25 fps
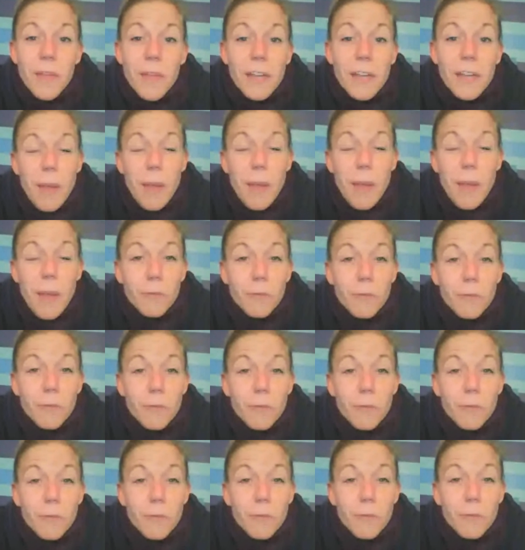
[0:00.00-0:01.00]
that
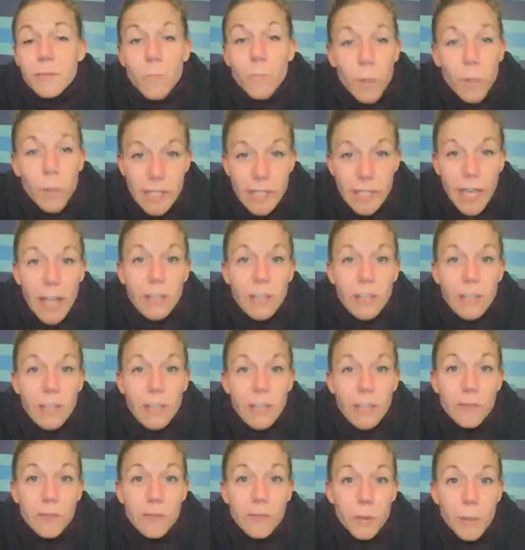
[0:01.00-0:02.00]
is paid for by
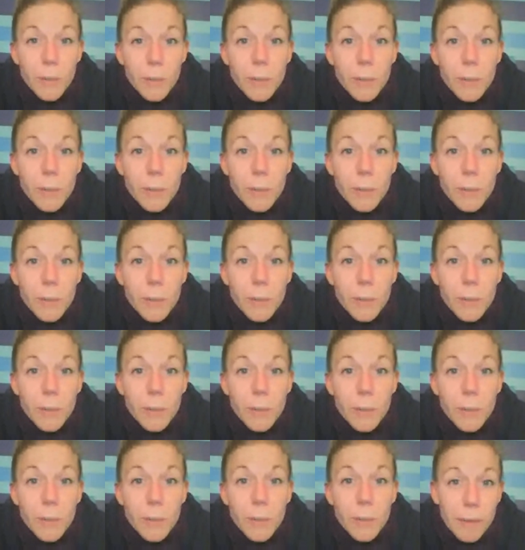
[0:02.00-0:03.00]
Arbonne. And
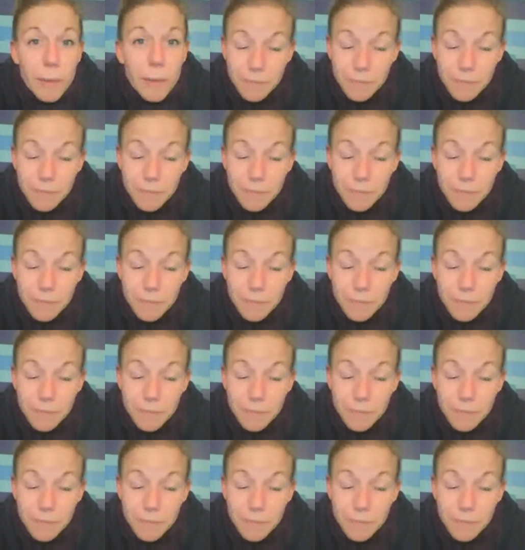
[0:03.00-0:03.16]
once again,